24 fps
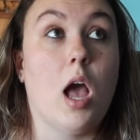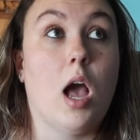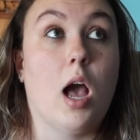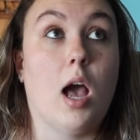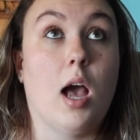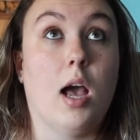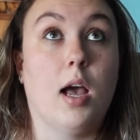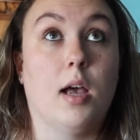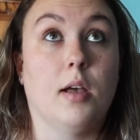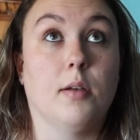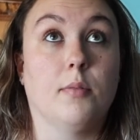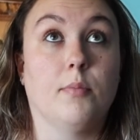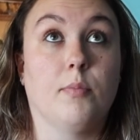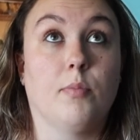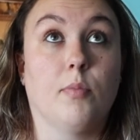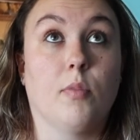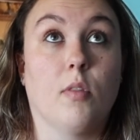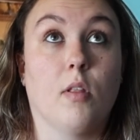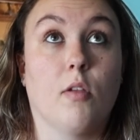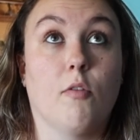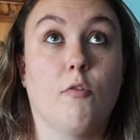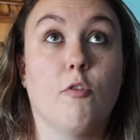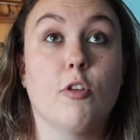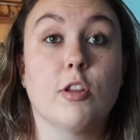um
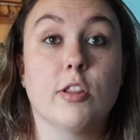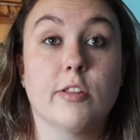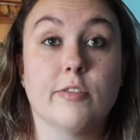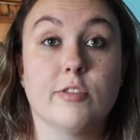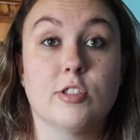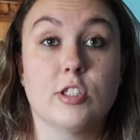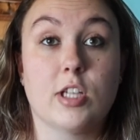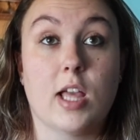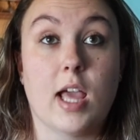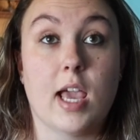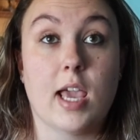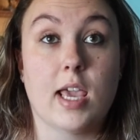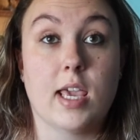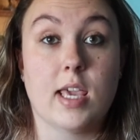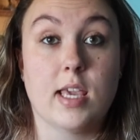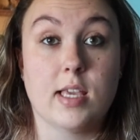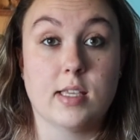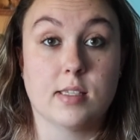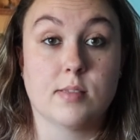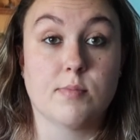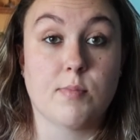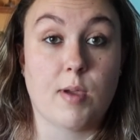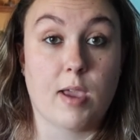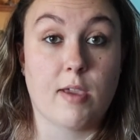Fourth of July
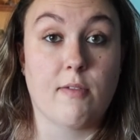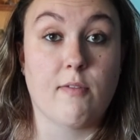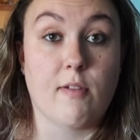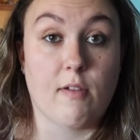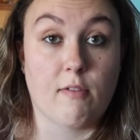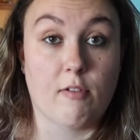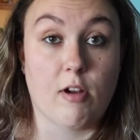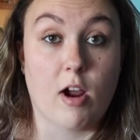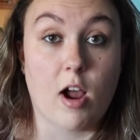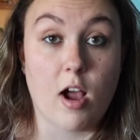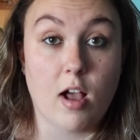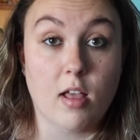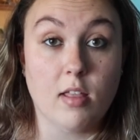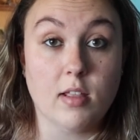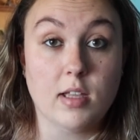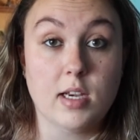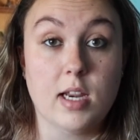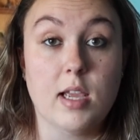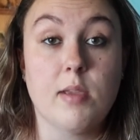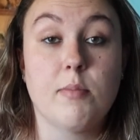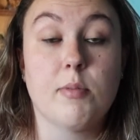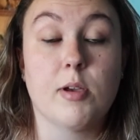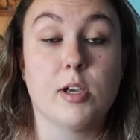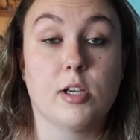is my favorite
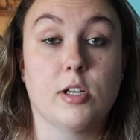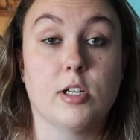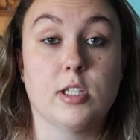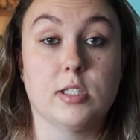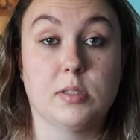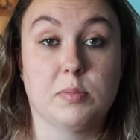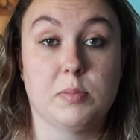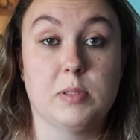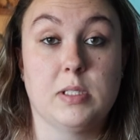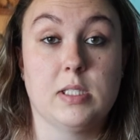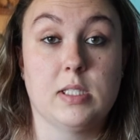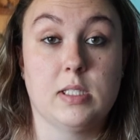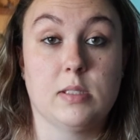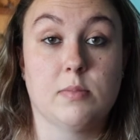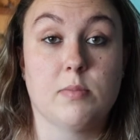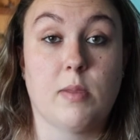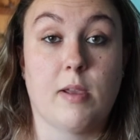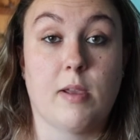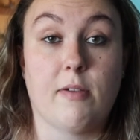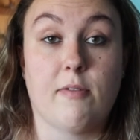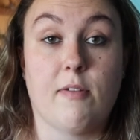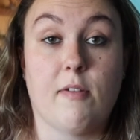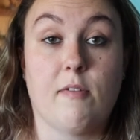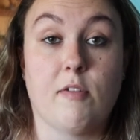holiday, but Christmas is my
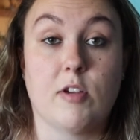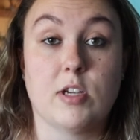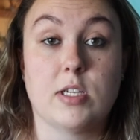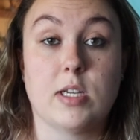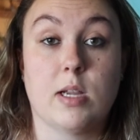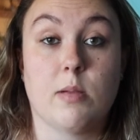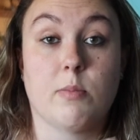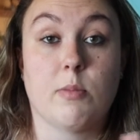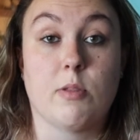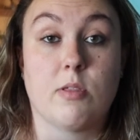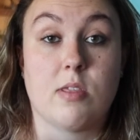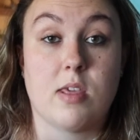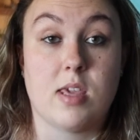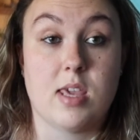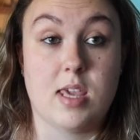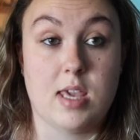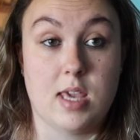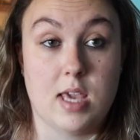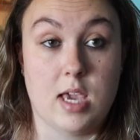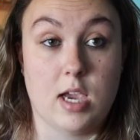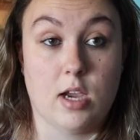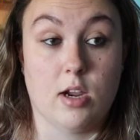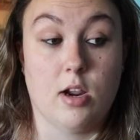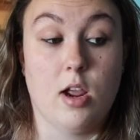favorite time of the
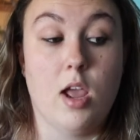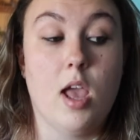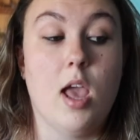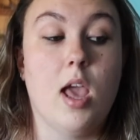year.